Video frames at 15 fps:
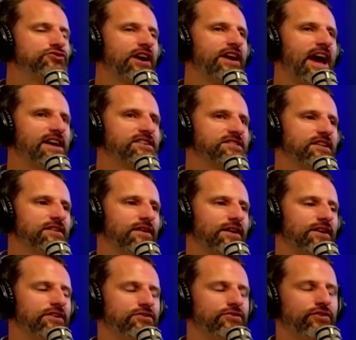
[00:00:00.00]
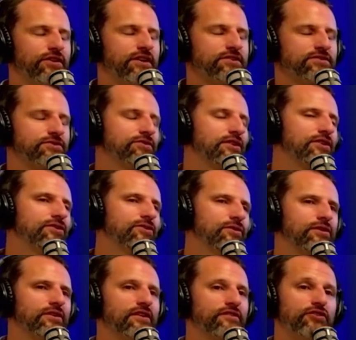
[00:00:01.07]
do try and ask it like, can you do this or no?
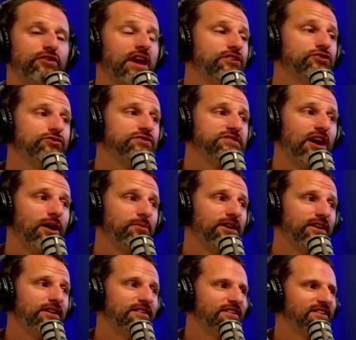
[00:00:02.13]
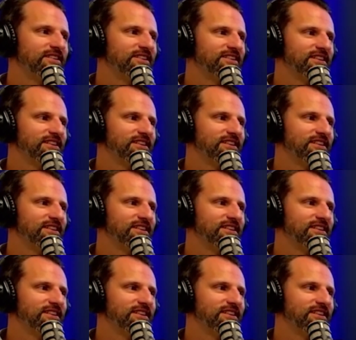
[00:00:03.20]
Or if you can't do this, tell me.